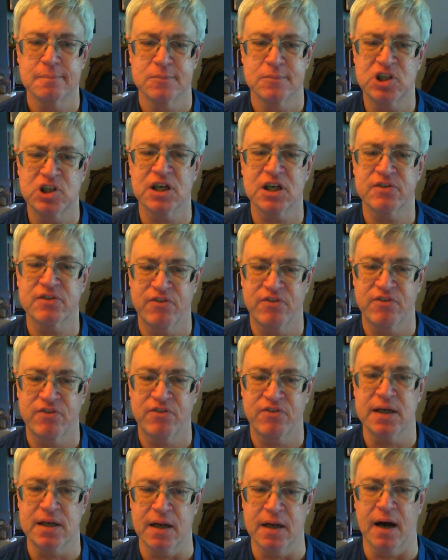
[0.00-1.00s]
Just
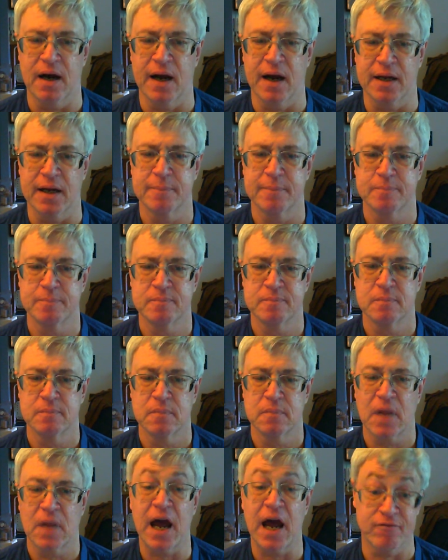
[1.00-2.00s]
fucking die.
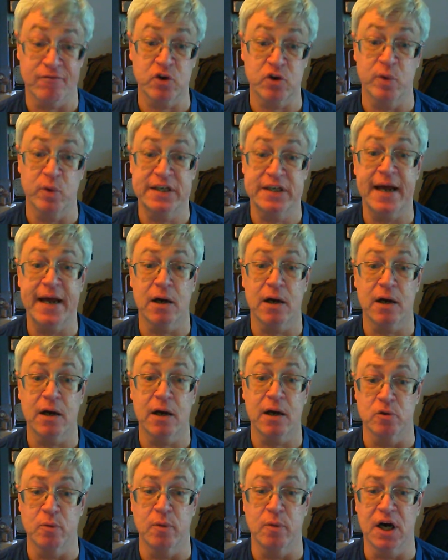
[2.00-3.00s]
After we take all
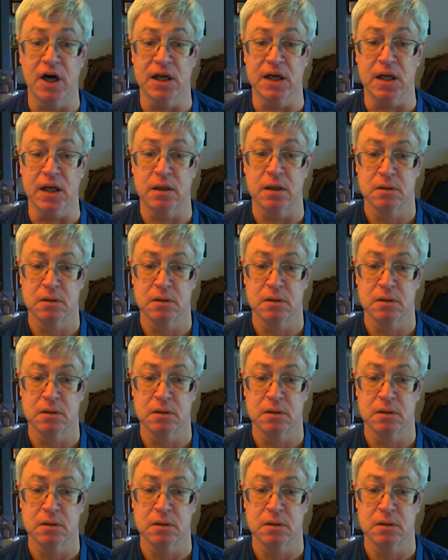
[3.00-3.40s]
your money.